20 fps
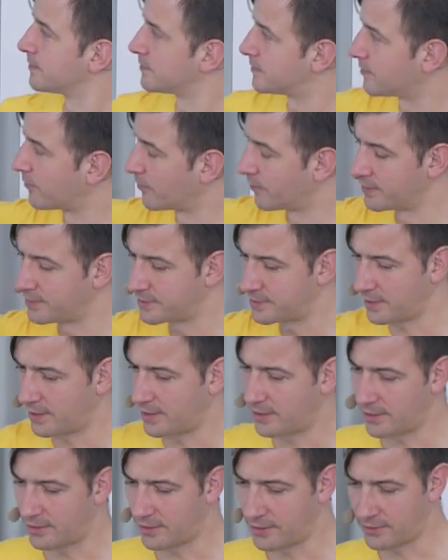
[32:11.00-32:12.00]
So these
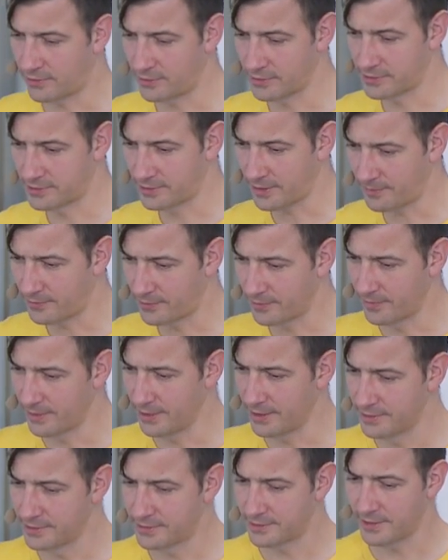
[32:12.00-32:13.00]
are our
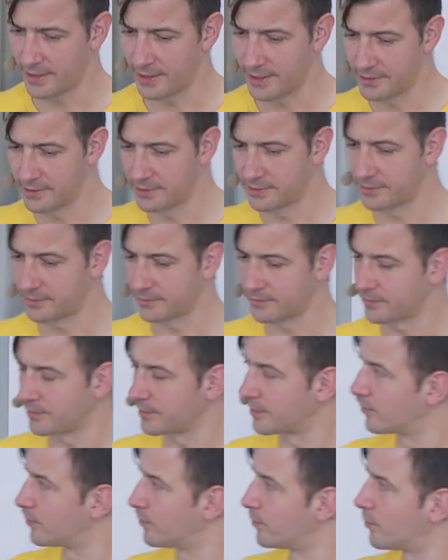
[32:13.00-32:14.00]
subdomains, and
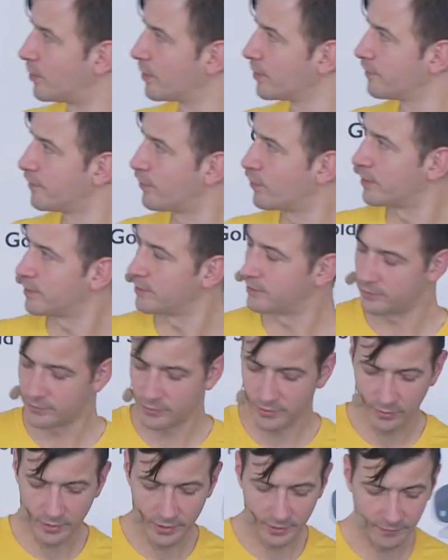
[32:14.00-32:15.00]
what, it, what it,
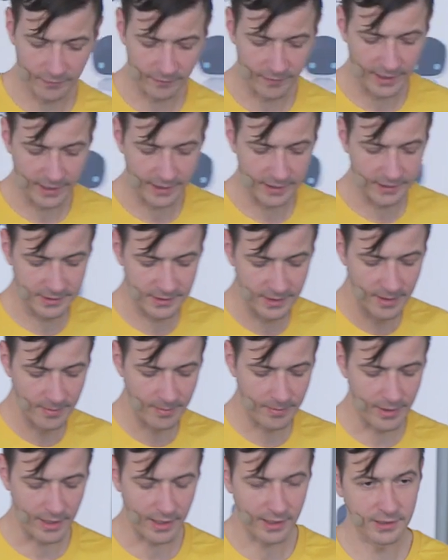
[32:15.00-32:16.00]
we want to find is
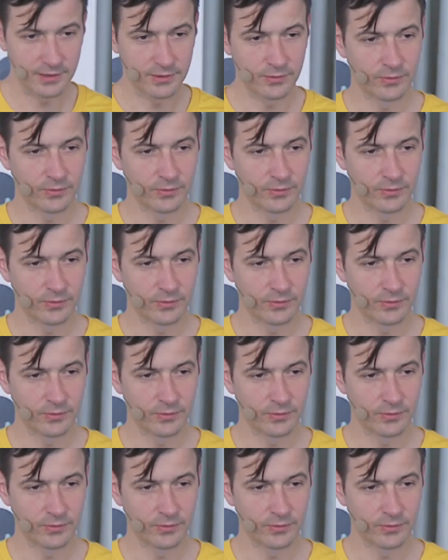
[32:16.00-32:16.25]
parts